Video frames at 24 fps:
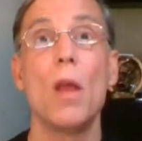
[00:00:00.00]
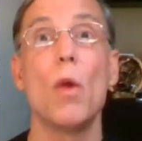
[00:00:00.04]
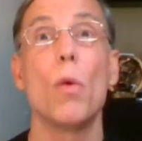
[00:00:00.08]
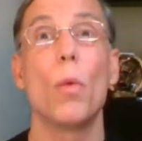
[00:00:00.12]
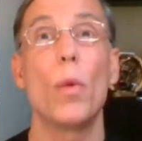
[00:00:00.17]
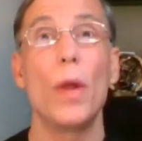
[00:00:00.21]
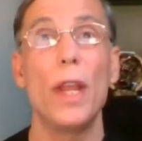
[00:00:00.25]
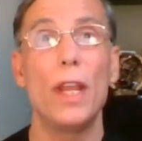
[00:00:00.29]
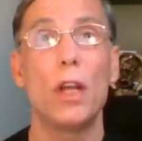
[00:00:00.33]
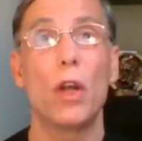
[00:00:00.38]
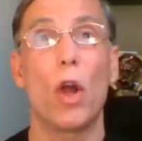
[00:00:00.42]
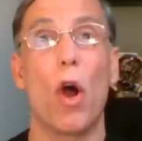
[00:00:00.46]

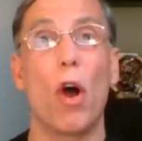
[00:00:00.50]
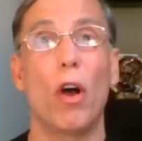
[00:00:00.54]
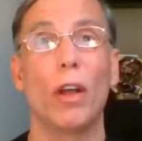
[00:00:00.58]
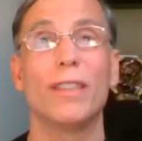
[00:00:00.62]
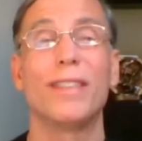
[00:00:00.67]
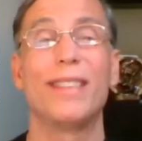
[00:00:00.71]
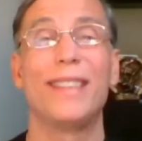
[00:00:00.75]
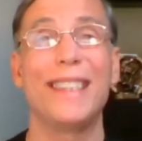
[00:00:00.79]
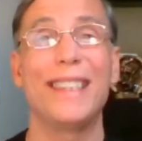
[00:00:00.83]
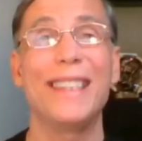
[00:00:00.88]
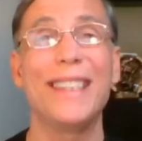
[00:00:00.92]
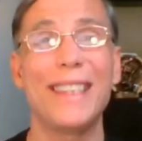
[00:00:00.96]
we
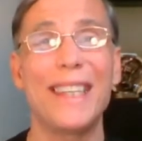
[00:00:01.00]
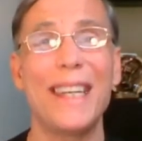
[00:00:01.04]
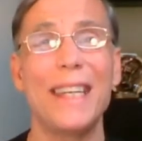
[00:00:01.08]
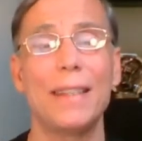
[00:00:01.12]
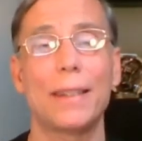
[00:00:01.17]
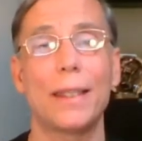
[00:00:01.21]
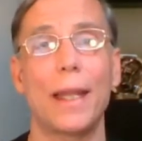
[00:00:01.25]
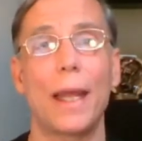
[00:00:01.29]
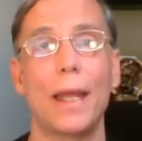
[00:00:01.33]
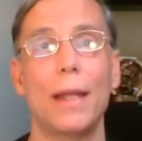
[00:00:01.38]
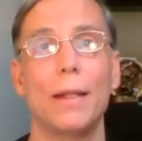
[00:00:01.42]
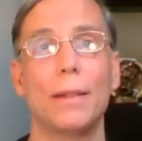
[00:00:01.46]
cause disease
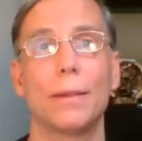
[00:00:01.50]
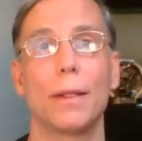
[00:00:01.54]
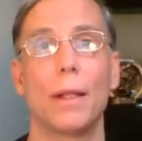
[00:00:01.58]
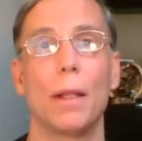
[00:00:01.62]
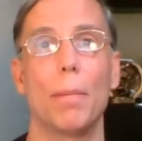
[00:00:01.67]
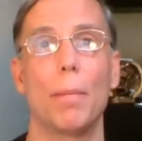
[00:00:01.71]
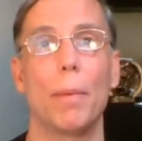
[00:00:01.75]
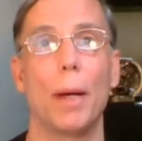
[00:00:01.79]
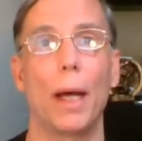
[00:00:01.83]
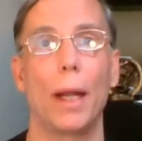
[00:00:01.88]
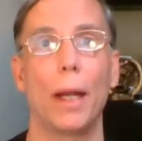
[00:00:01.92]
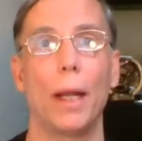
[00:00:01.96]
states on the
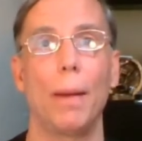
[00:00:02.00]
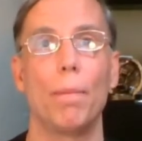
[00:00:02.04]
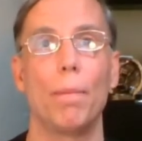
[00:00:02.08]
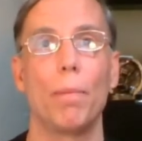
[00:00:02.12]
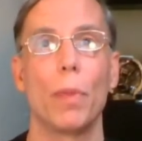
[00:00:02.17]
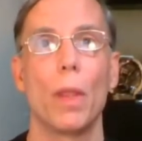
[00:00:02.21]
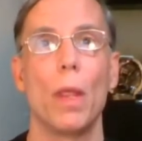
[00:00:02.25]
body.